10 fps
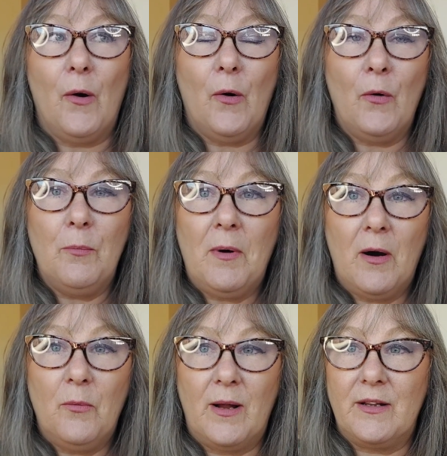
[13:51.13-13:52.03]
all
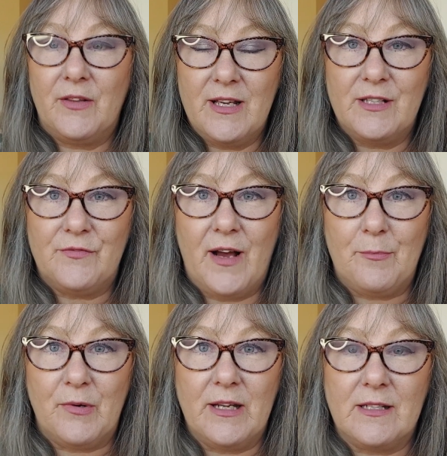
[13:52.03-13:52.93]
bar one of these
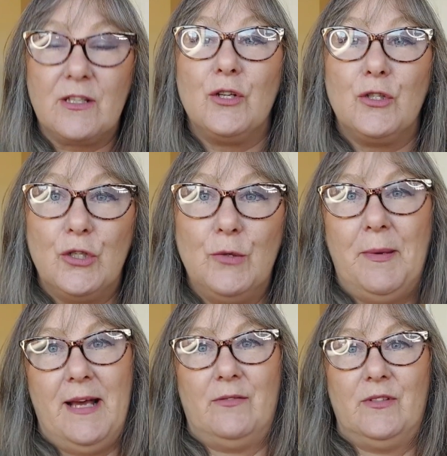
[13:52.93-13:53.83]
fabrics,
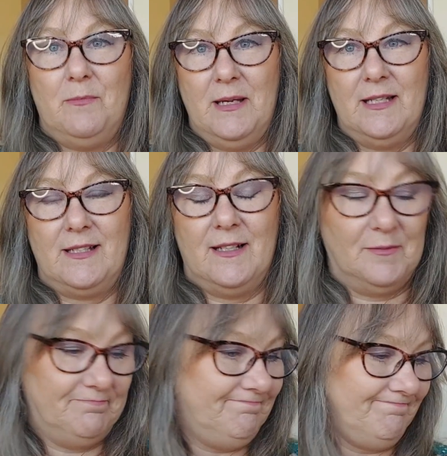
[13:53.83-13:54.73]
£2 a
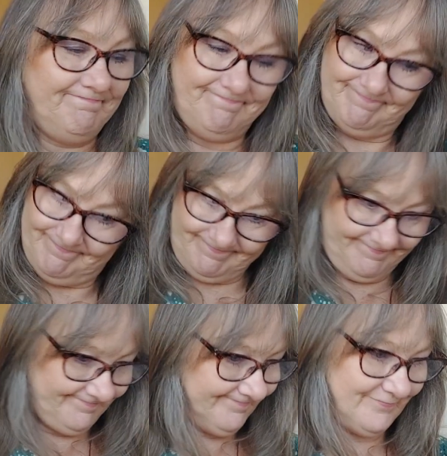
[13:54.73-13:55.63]
metre.
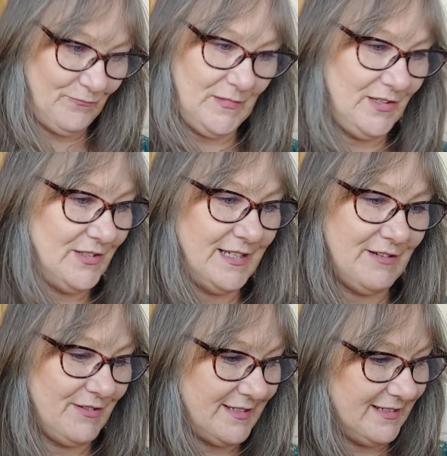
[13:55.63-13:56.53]

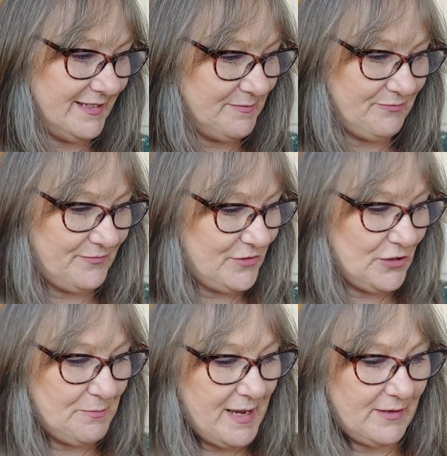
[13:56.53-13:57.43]
Seriously,
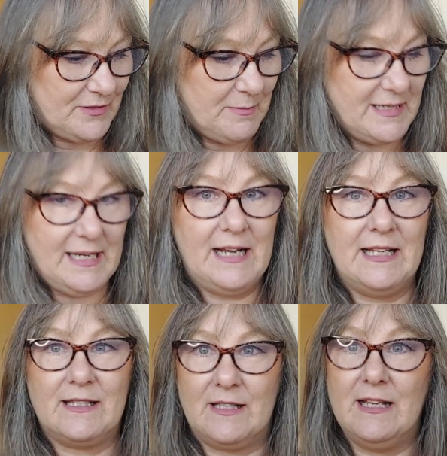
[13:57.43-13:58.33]
£2 a metre, and
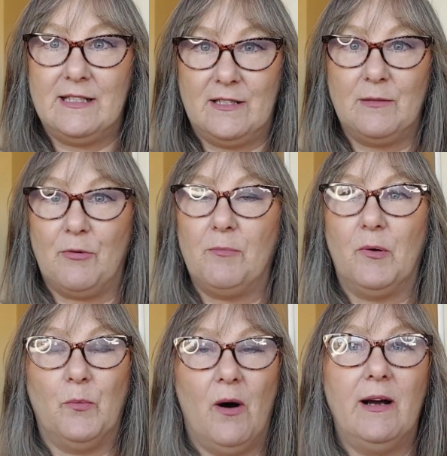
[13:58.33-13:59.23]
it's the proper
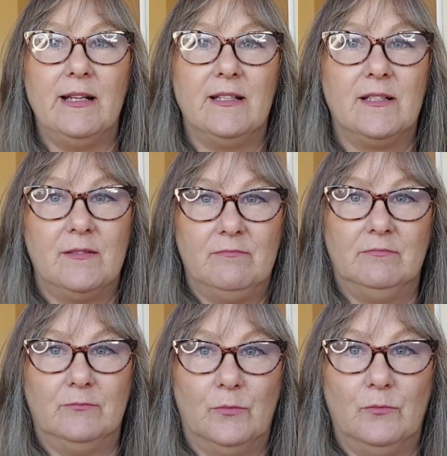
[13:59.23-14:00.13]
wide
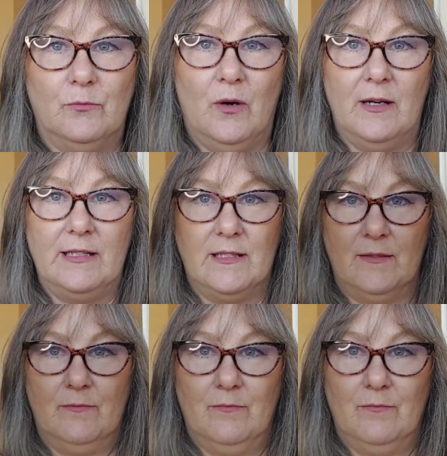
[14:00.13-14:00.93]
width